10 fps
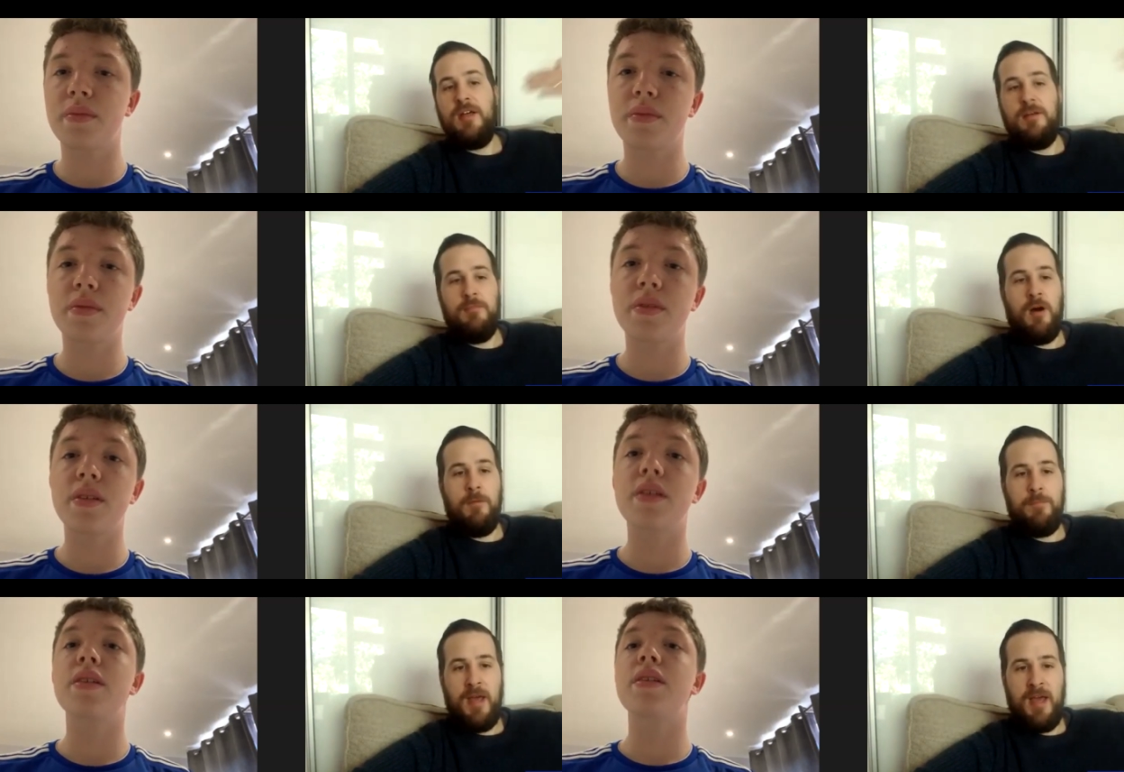
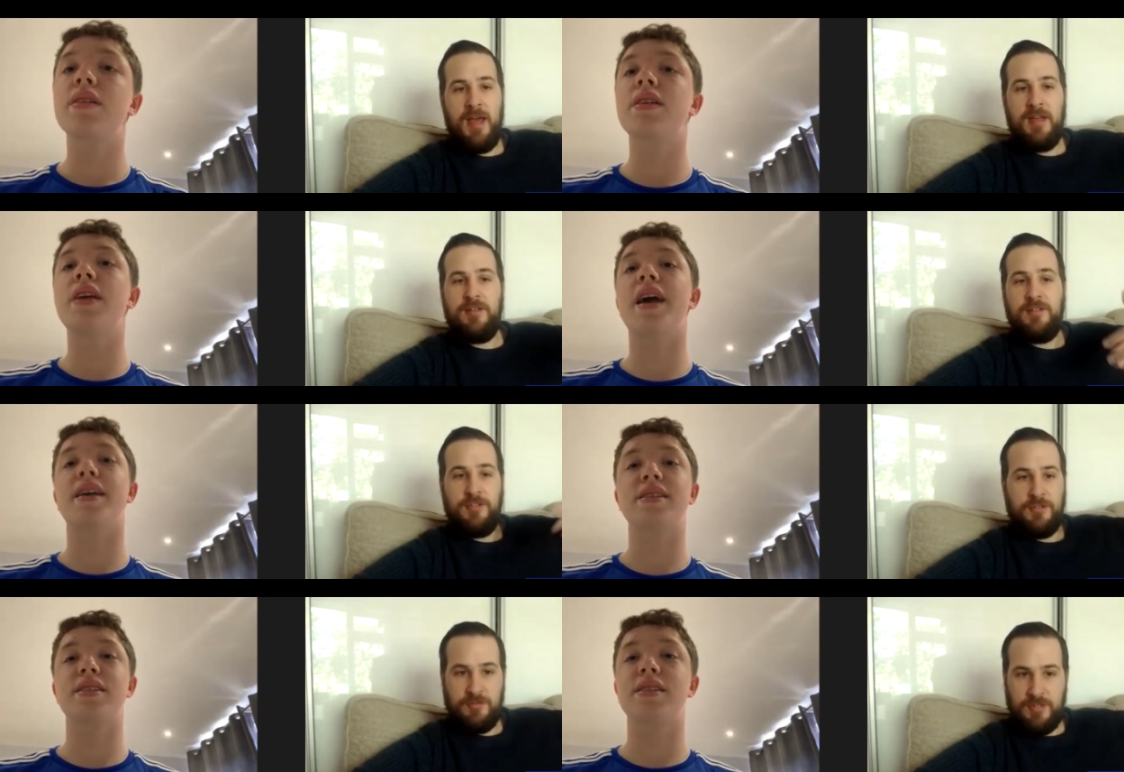Speaker 1: mark beck
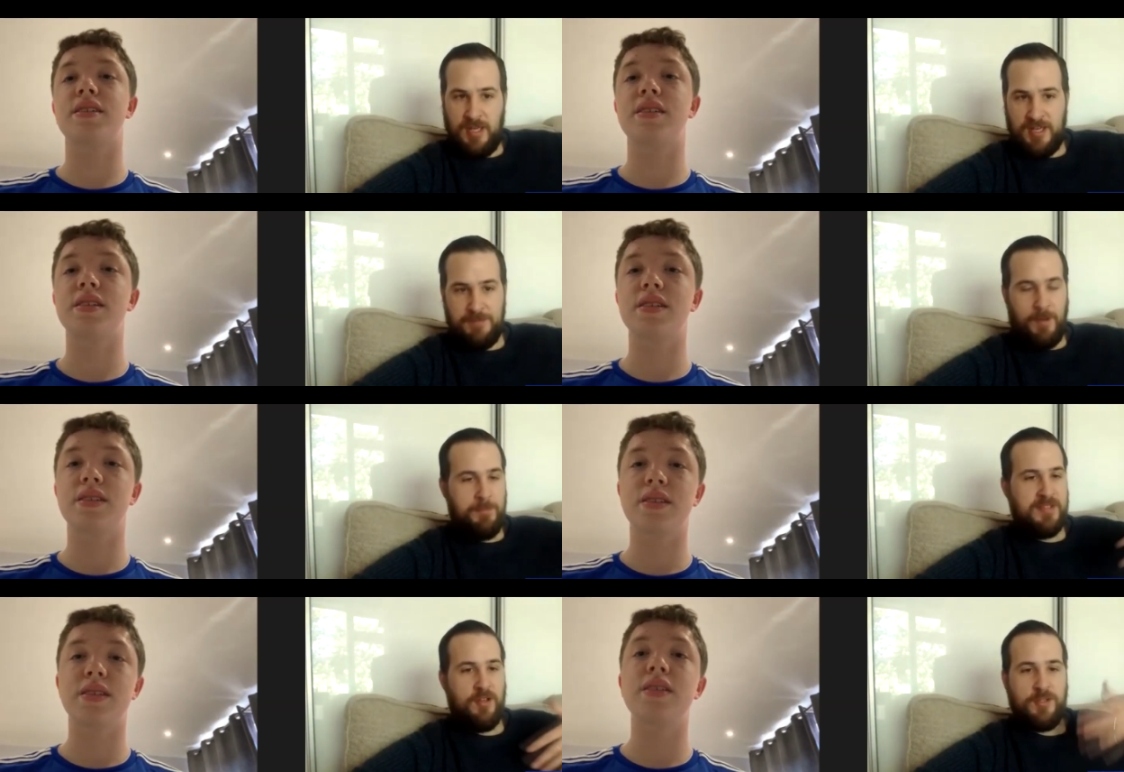yes yeah you bump
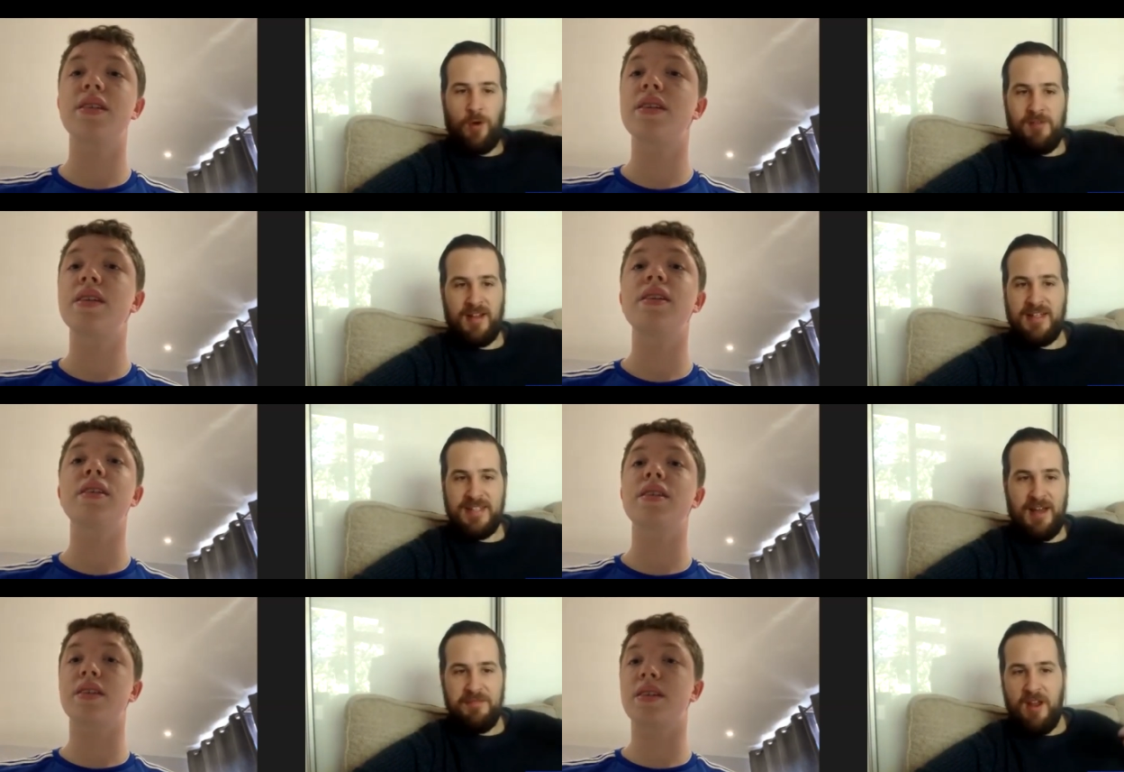into those quite regularly
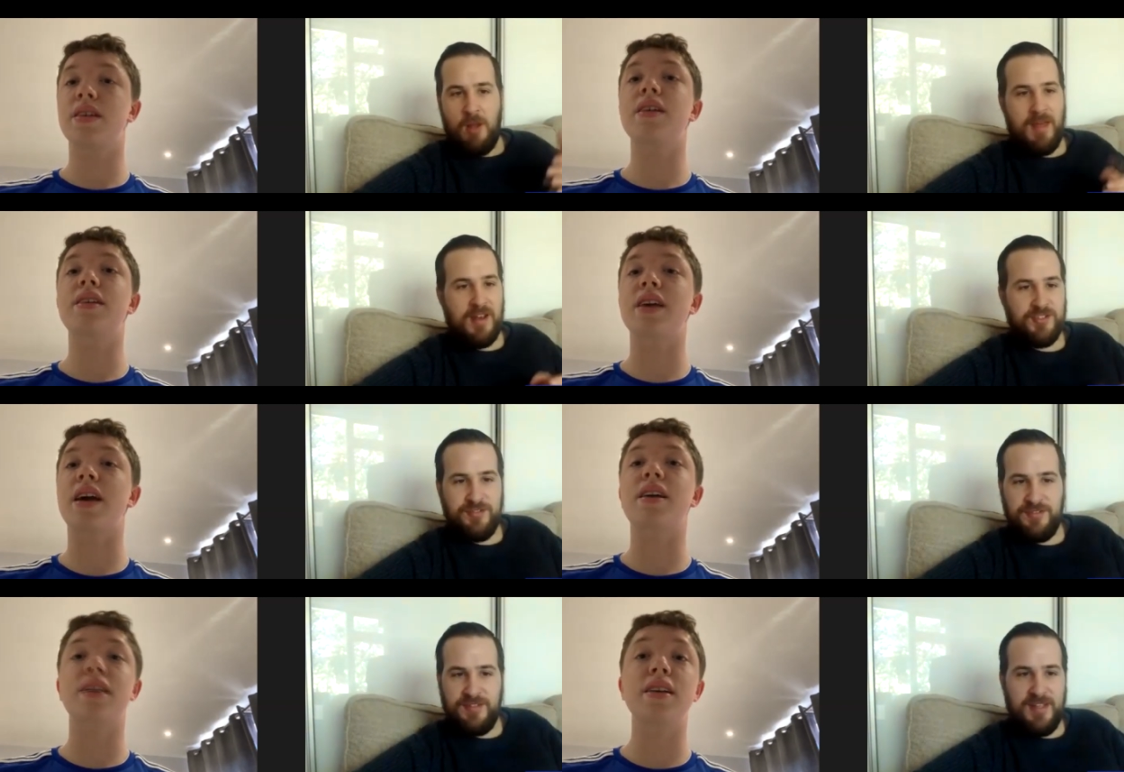down there i imagine
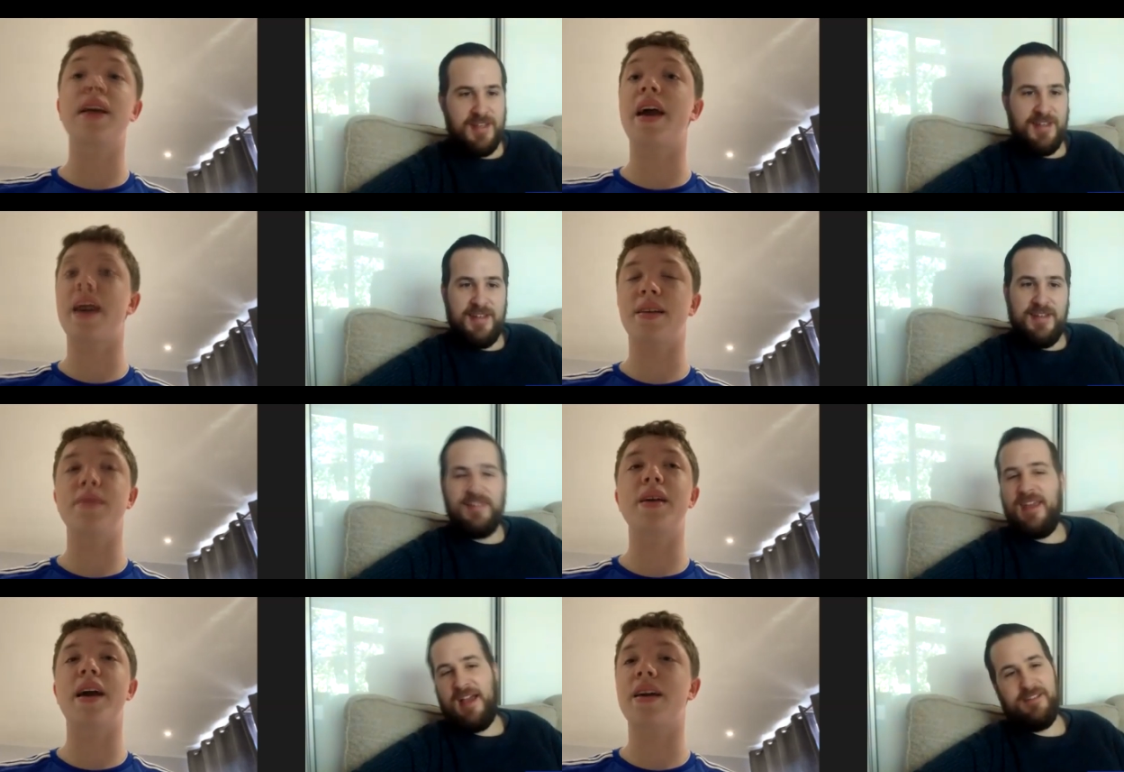exactly.
Speaker 2: Yeah,
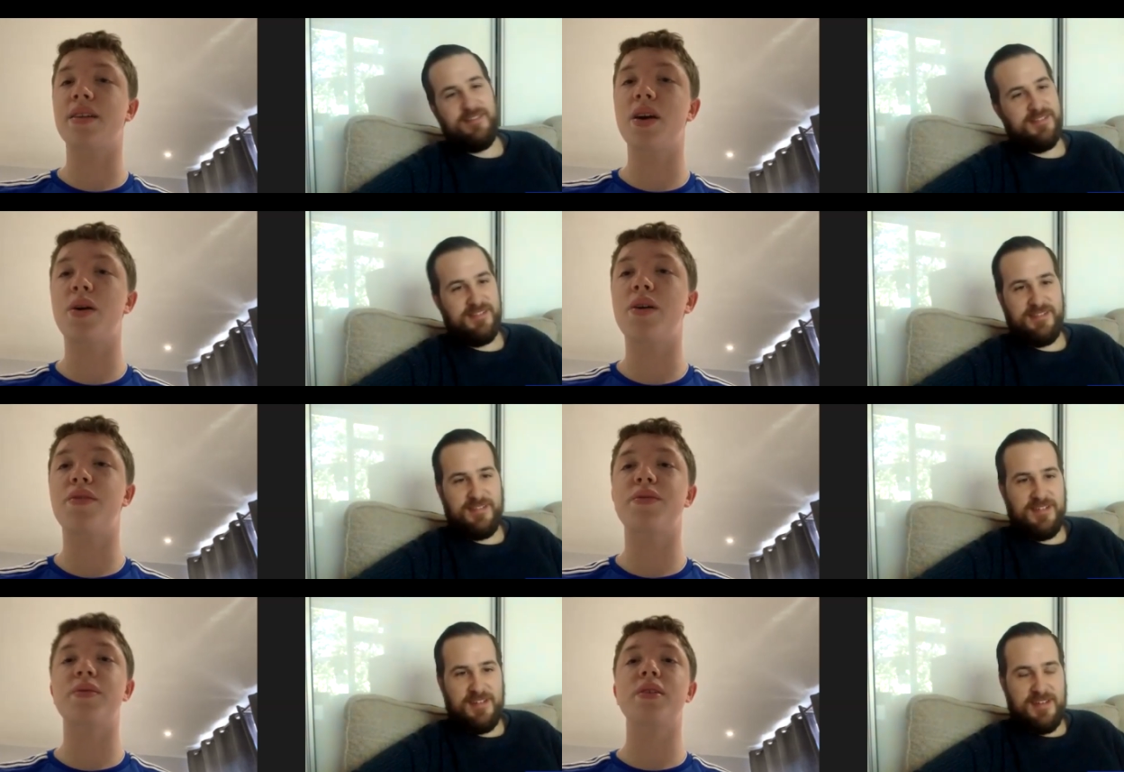yeah. No, I've
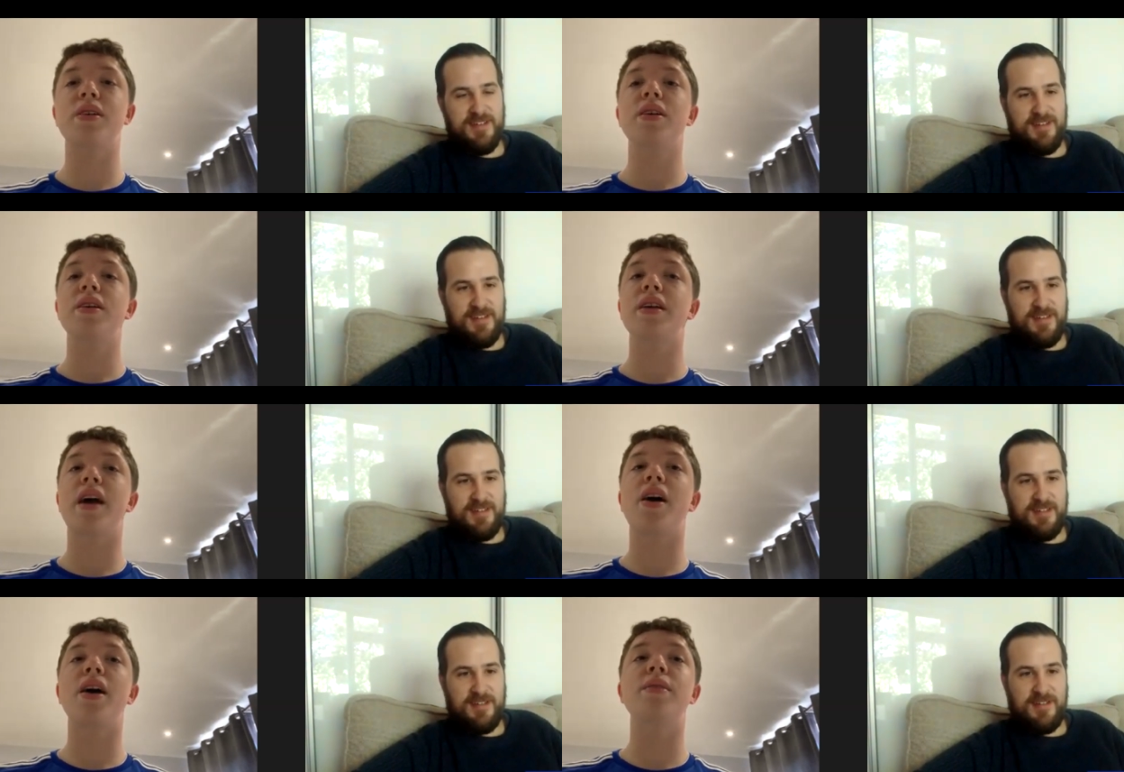yeah,
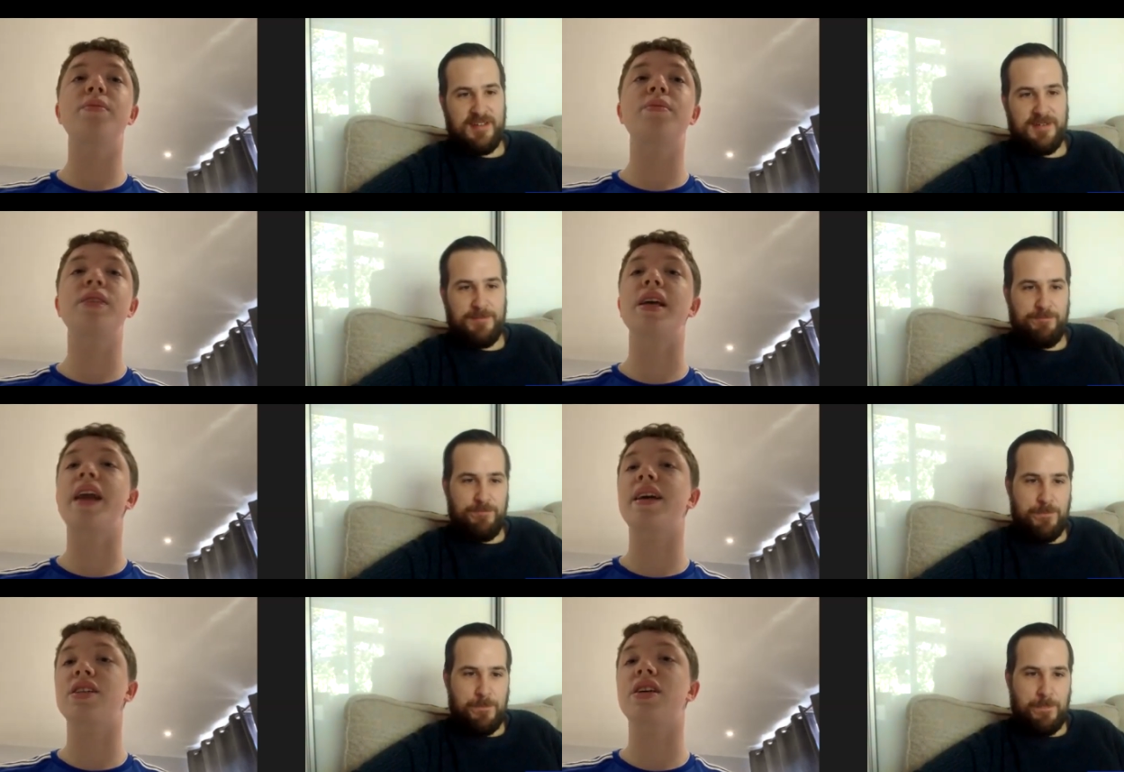I sit
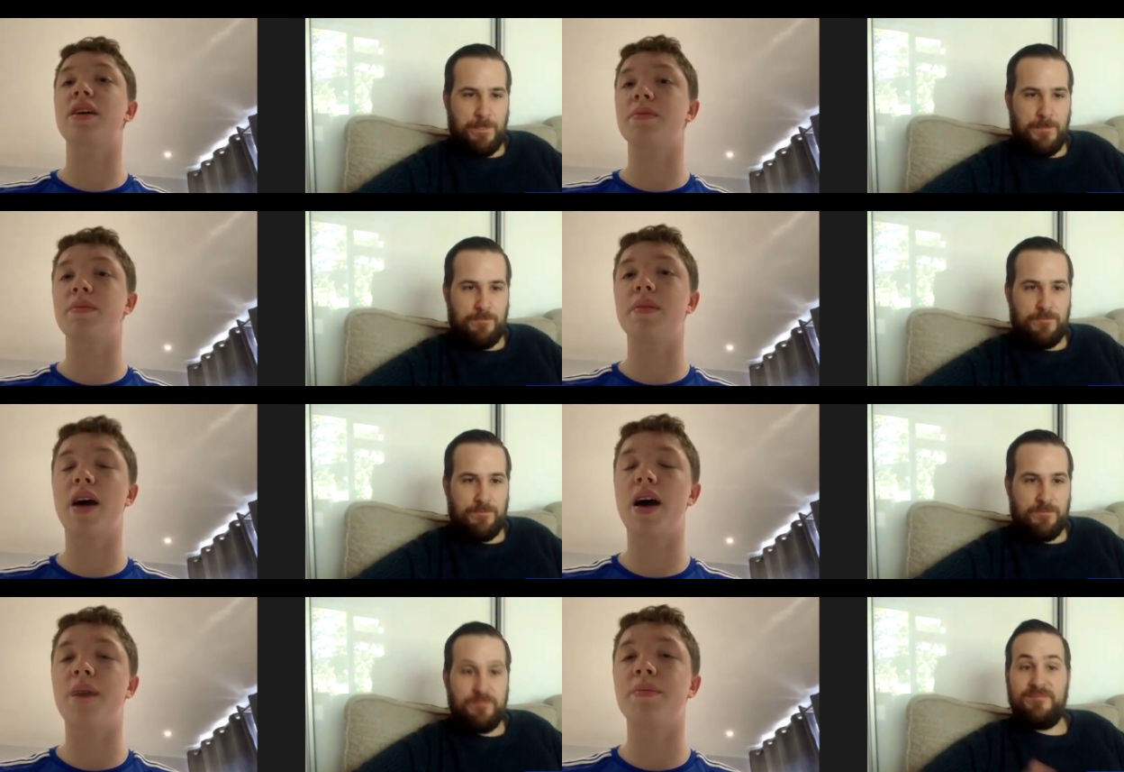next to
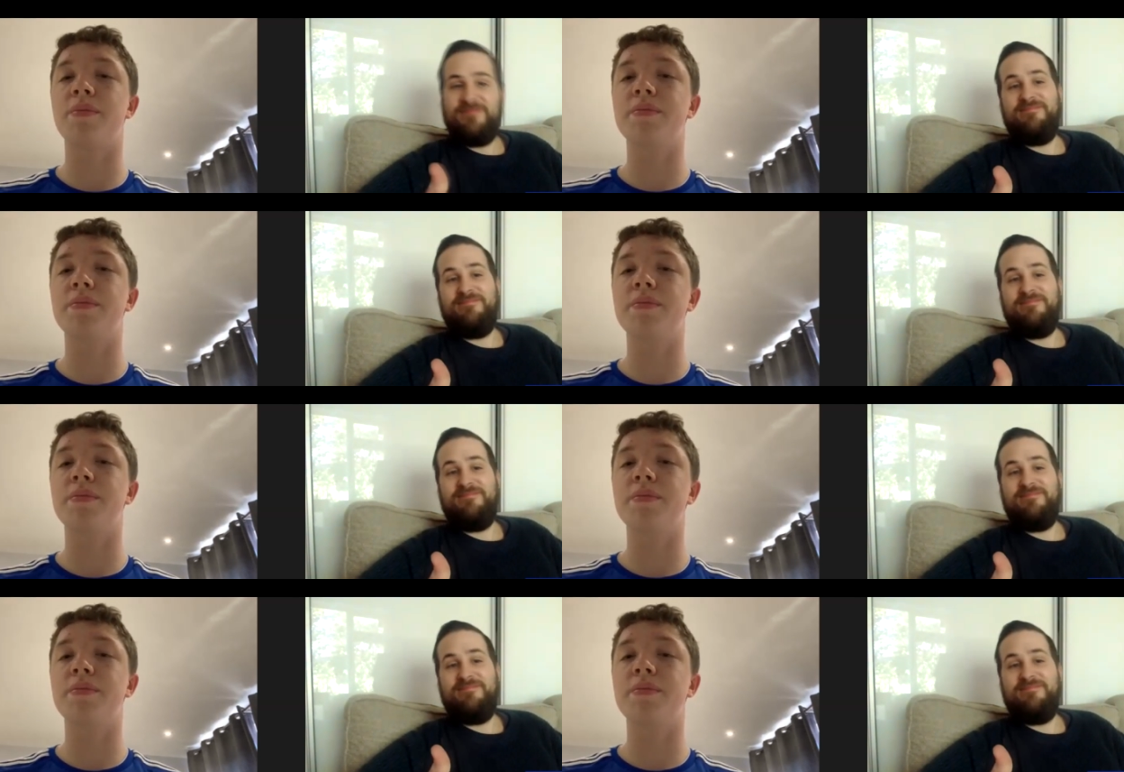um